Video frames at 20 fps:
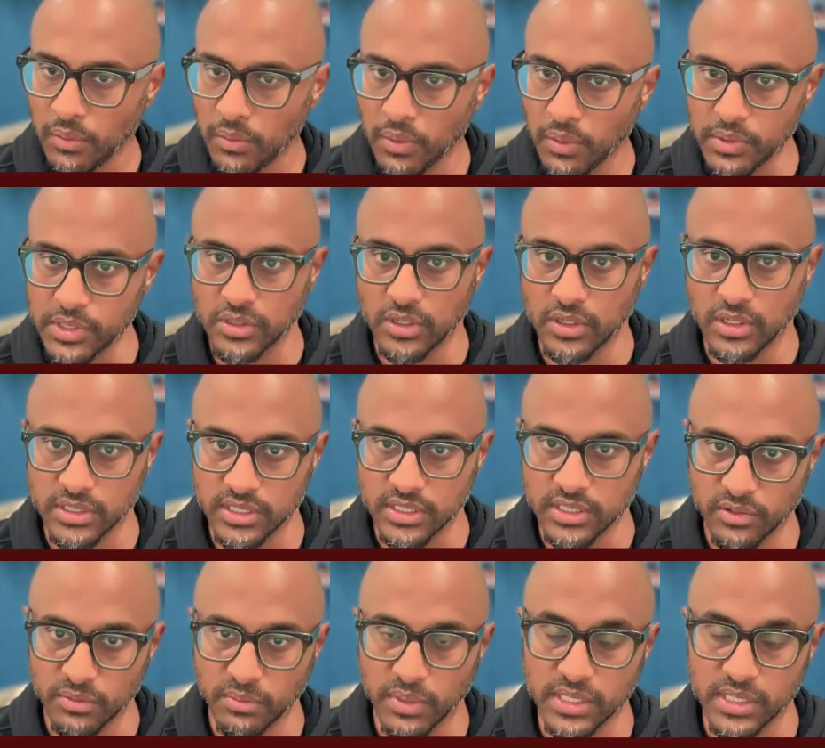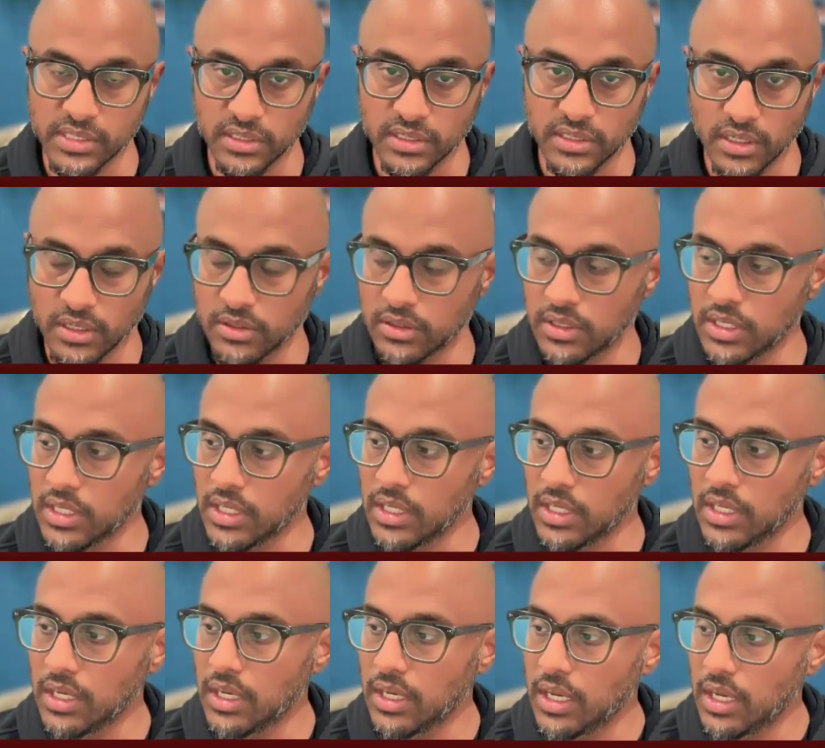what we saw several months ago.
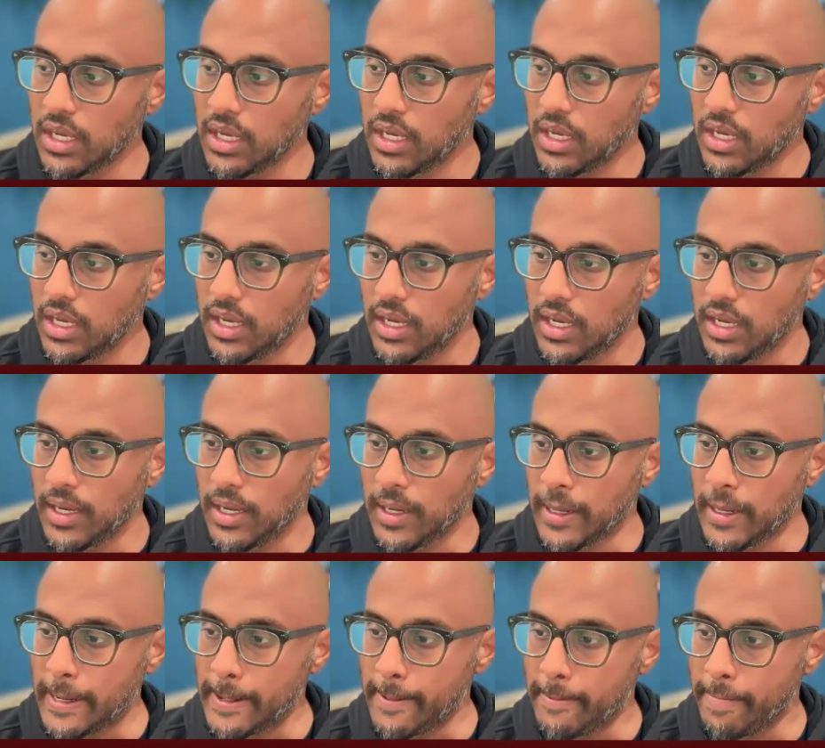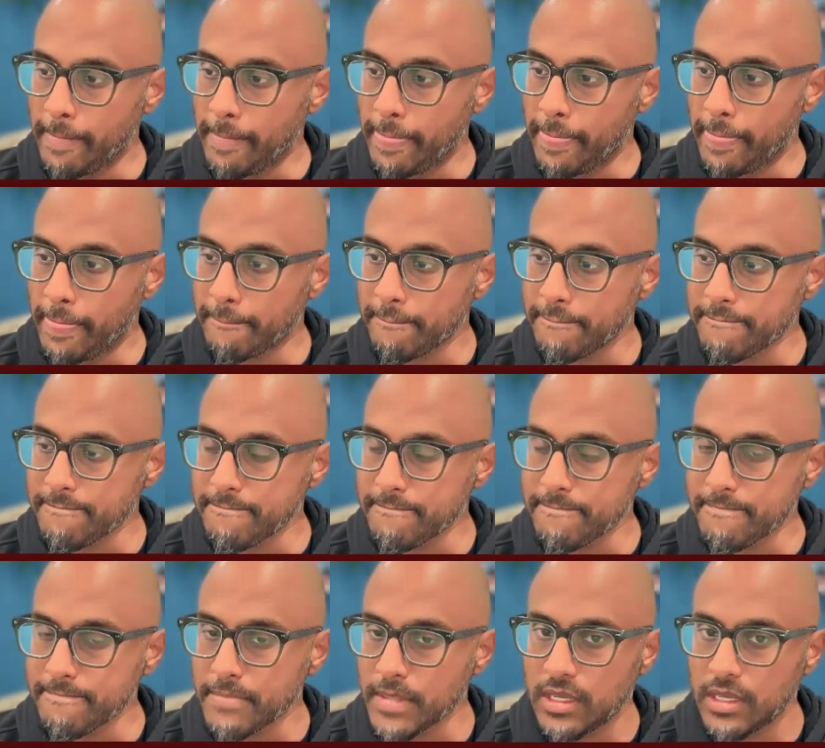Um,
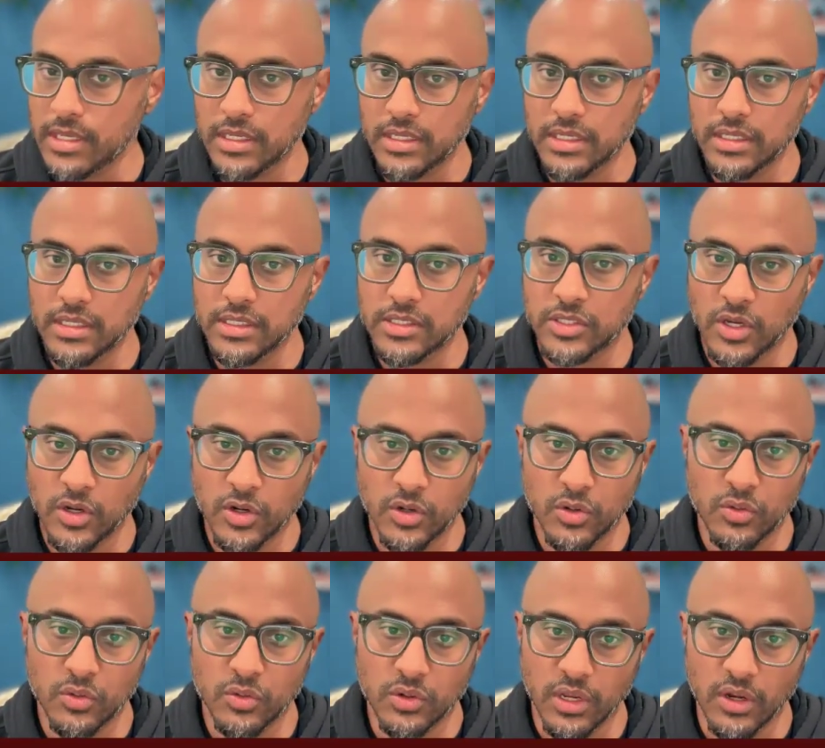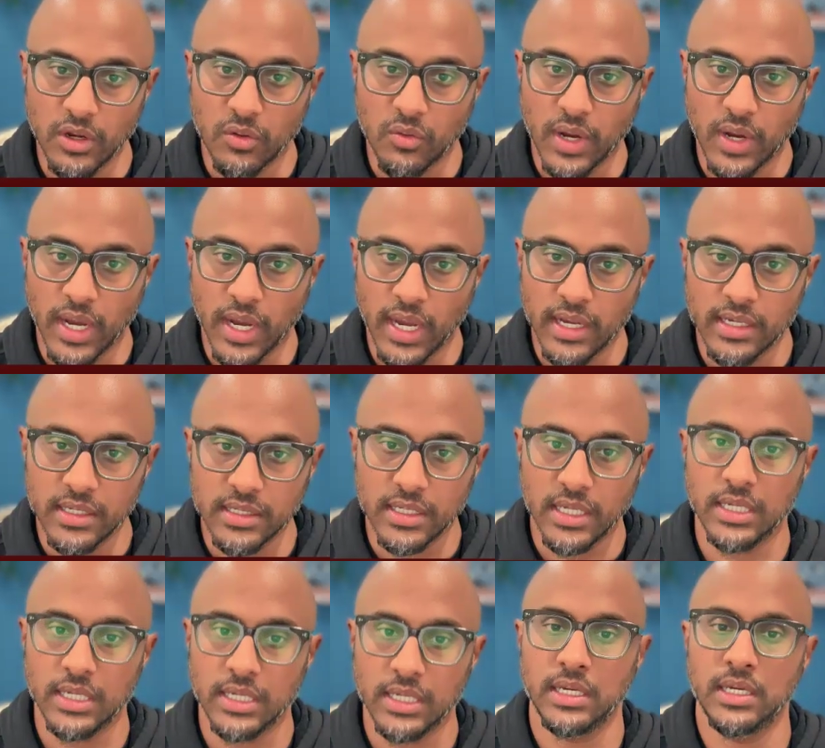
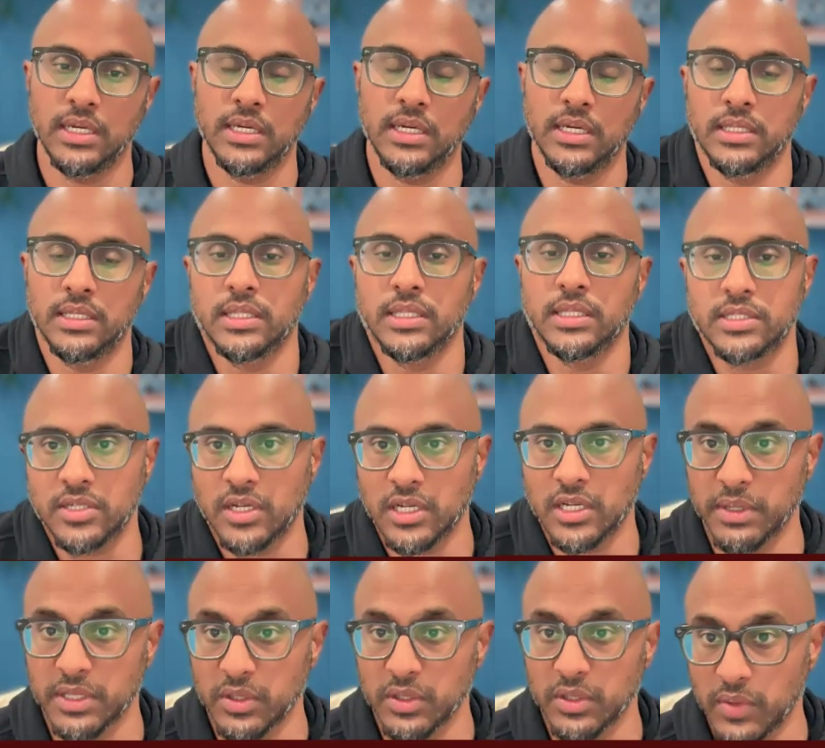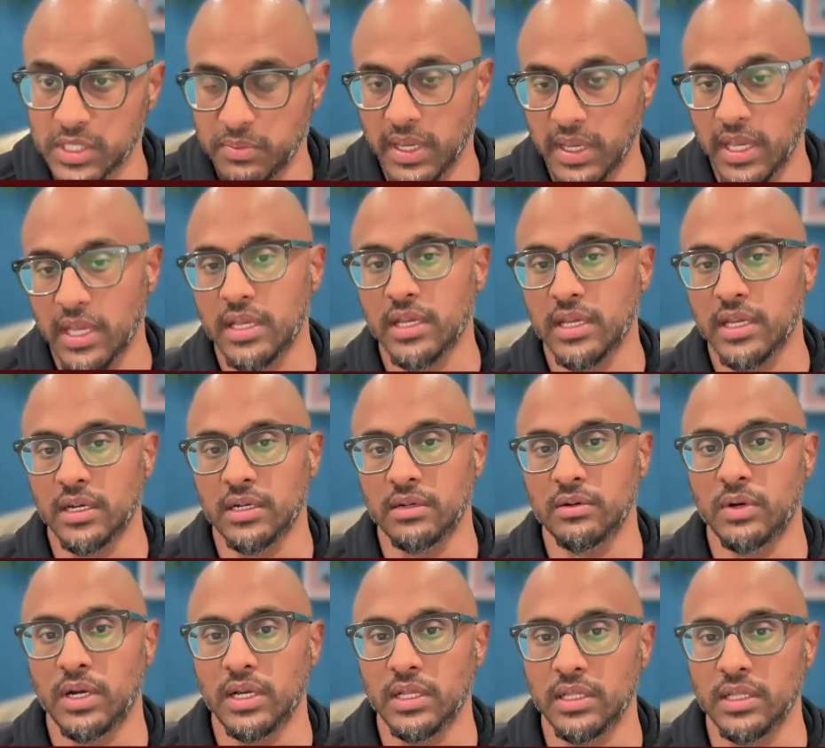while let's talk about the West Bank.
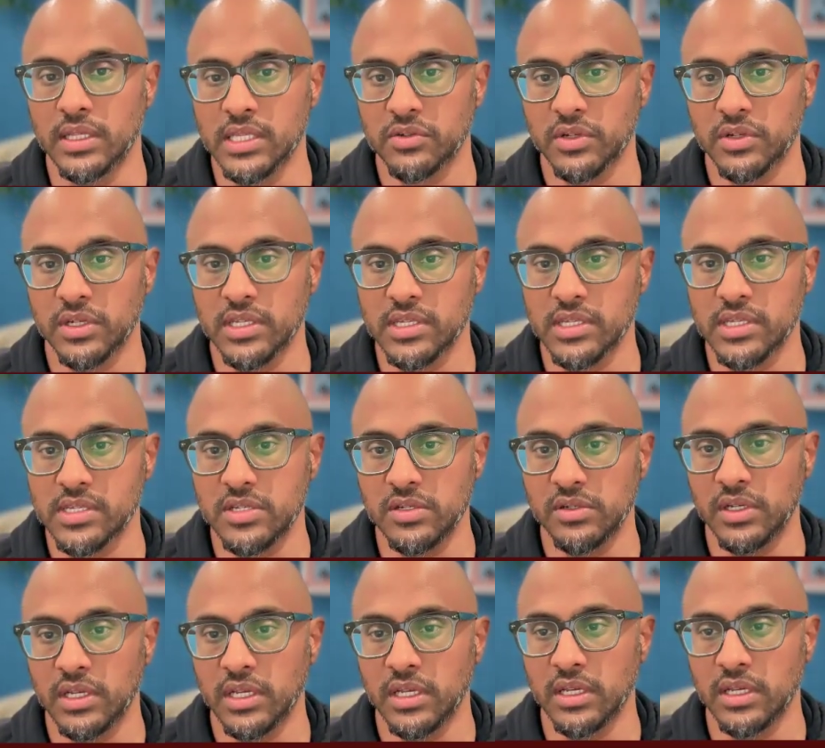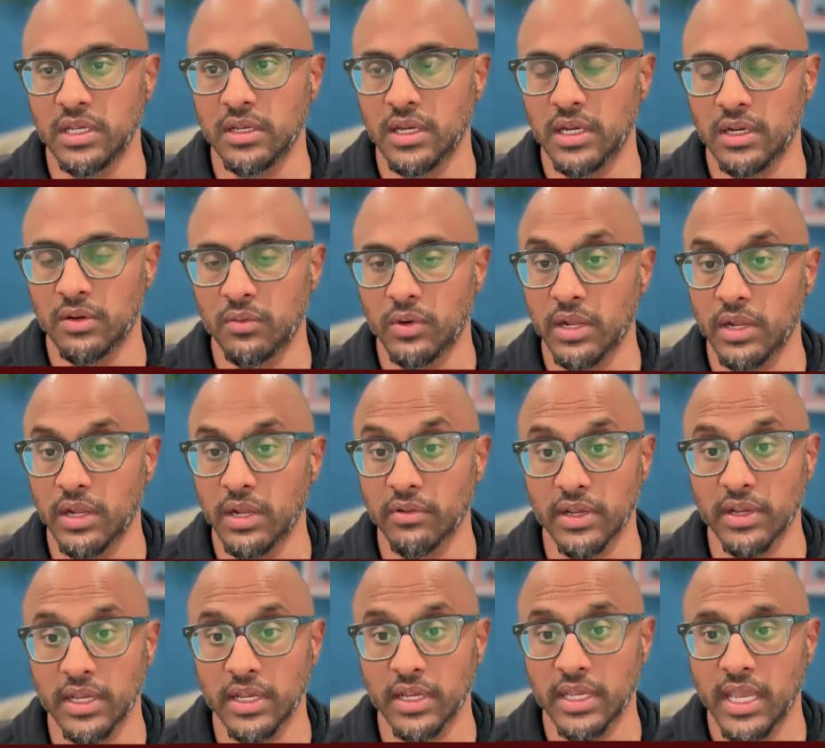While Israel is doing whatever
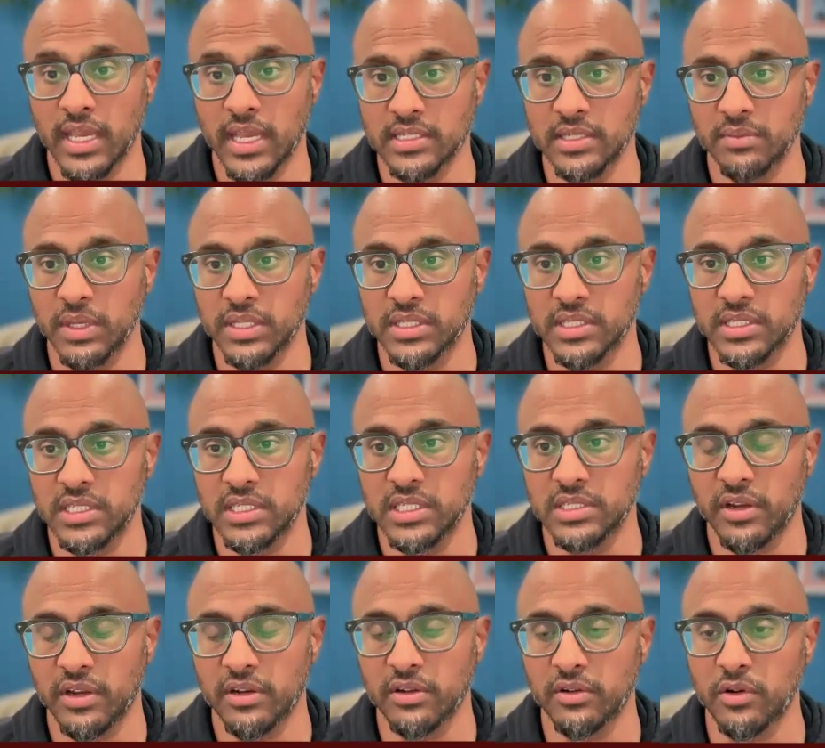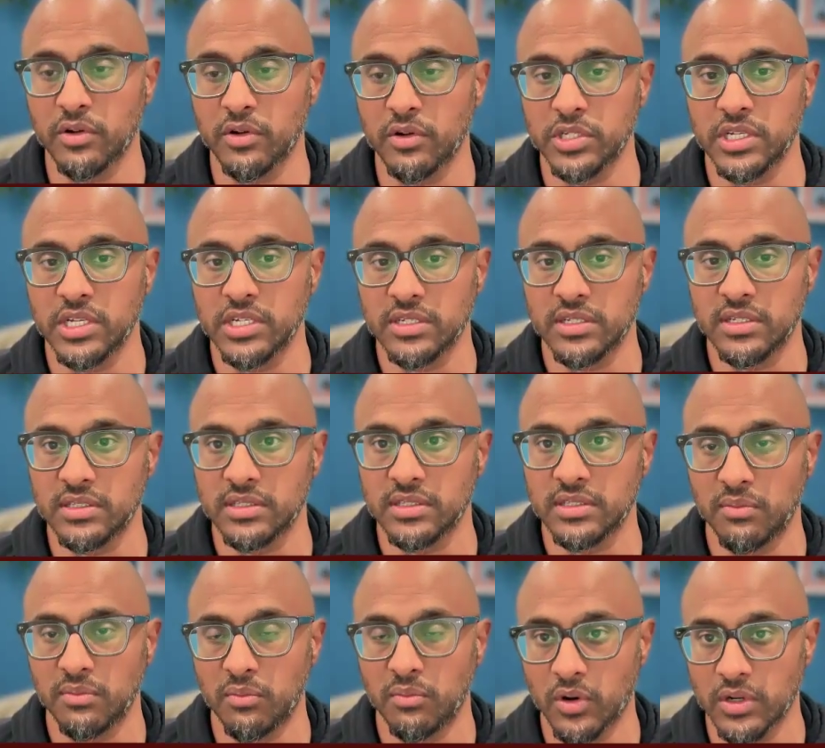it can to make the ceasefire
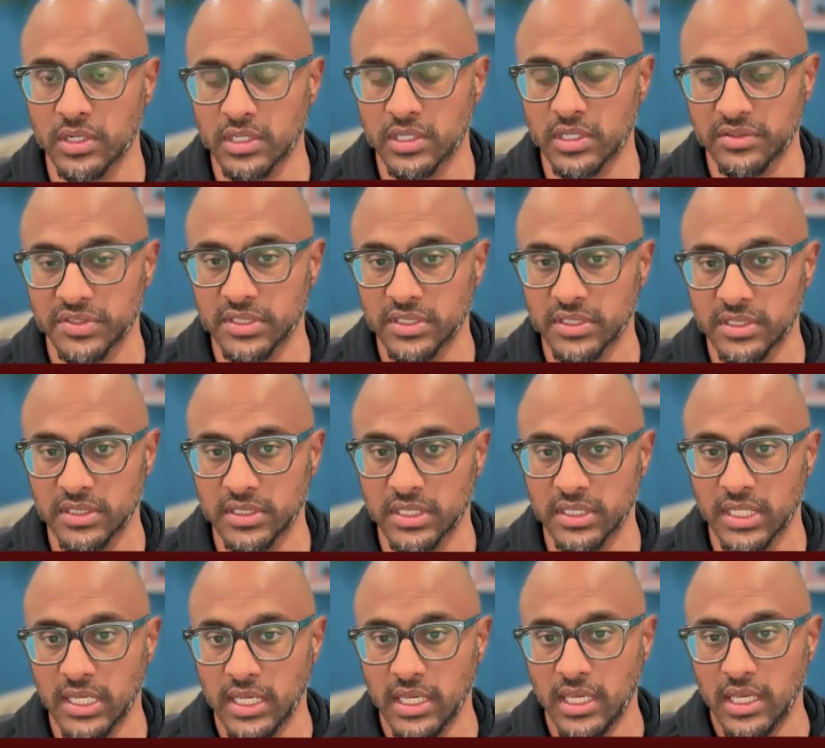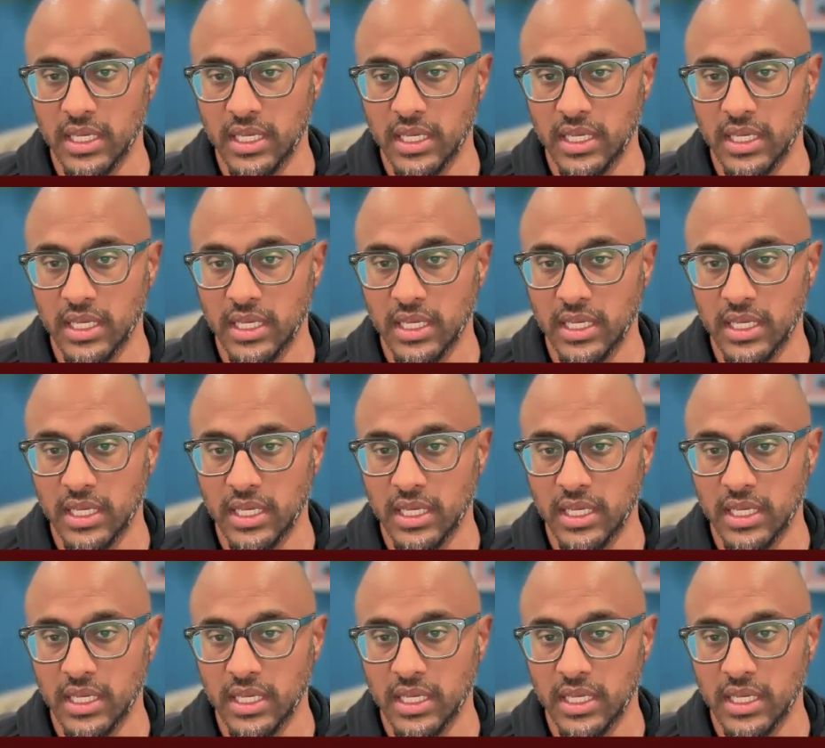negotiations more difficult,